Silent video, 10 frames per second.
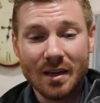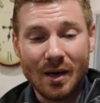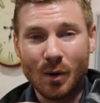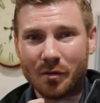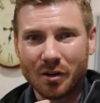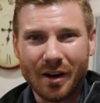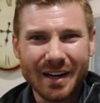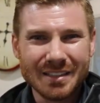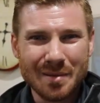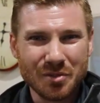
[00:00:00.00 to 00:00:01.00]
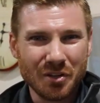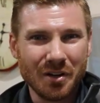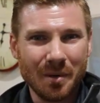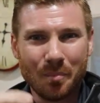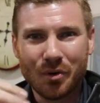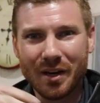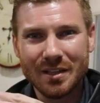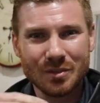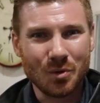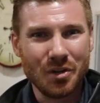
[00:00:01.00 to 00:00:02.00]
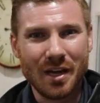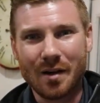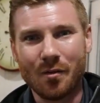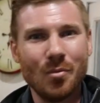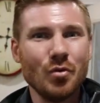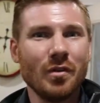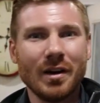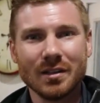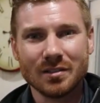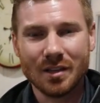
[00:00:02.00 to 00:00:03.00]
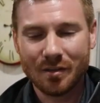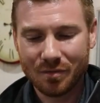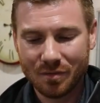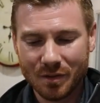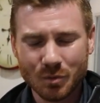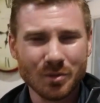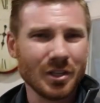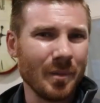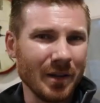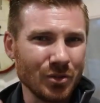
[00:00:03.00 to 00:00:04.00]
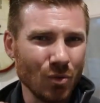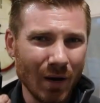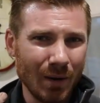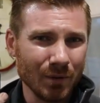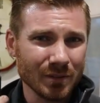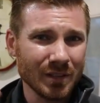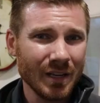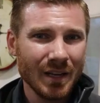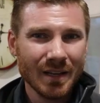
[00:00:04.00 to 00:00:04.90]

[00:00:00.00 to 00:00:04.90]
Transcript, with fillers: However, a lot of times they're in a place where you got to remove a lot of stuff. This one took about two hours.